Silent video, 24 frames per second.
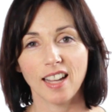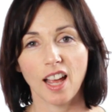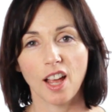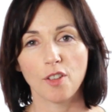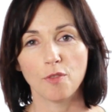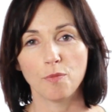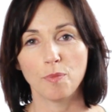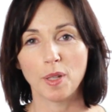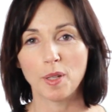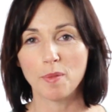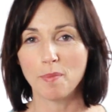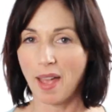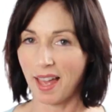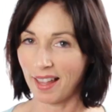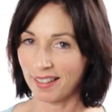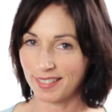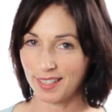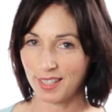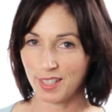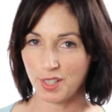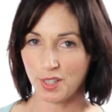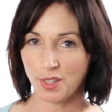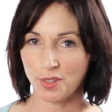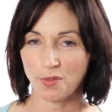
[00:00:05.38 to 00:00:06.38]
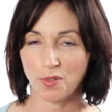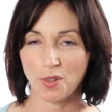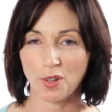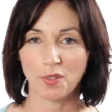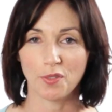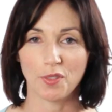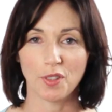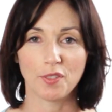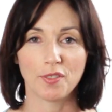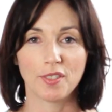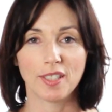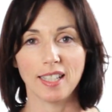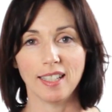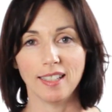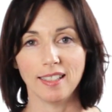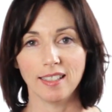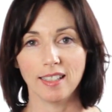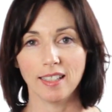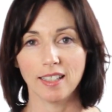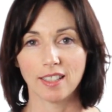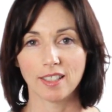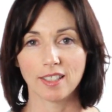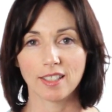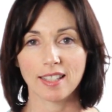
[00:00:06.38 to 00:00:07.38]
I've been a math teacher for 15
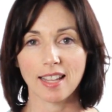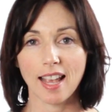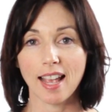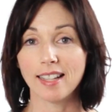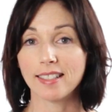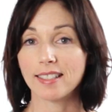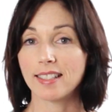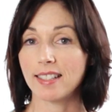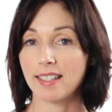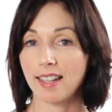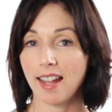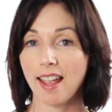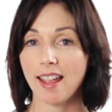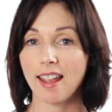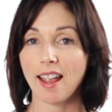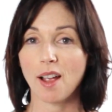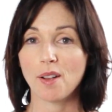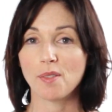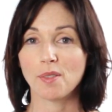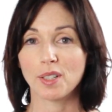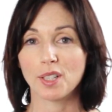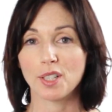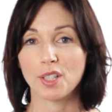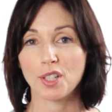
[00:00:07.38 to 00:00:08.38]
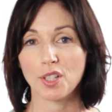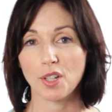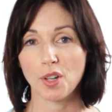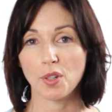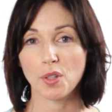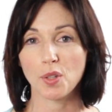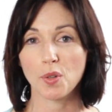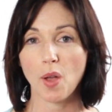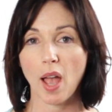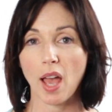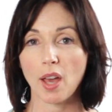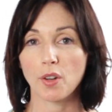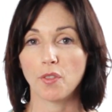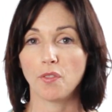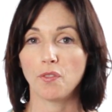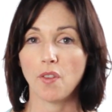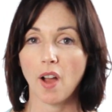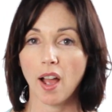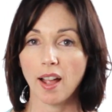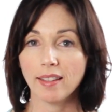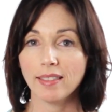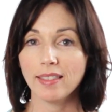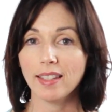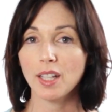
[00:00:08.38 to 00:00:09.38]
years, and today I want to show you how to
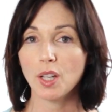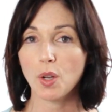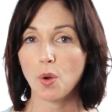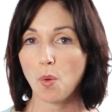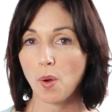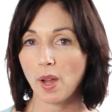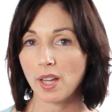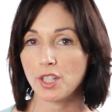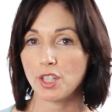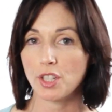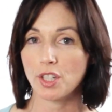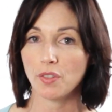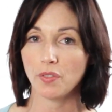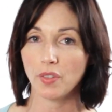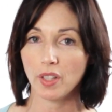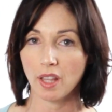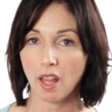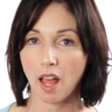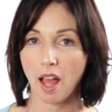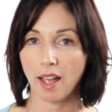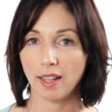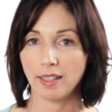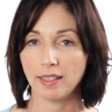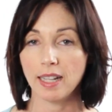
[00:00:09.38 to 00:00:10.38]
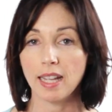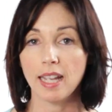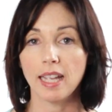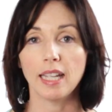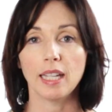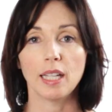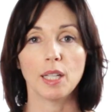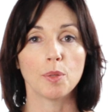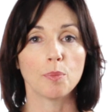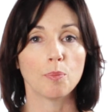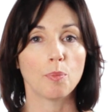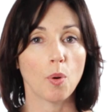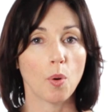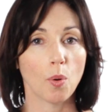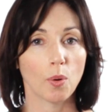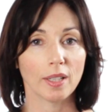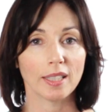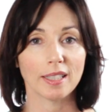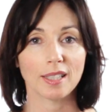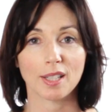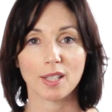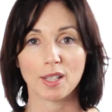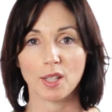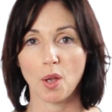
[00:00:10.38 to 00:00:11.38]
find the equation of a line in
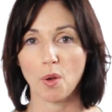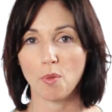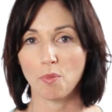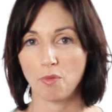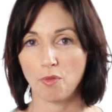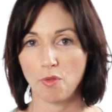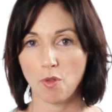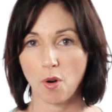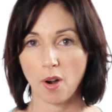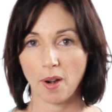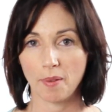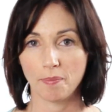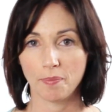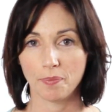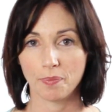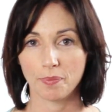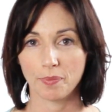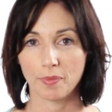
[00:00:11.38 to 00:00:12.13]
point-slope form.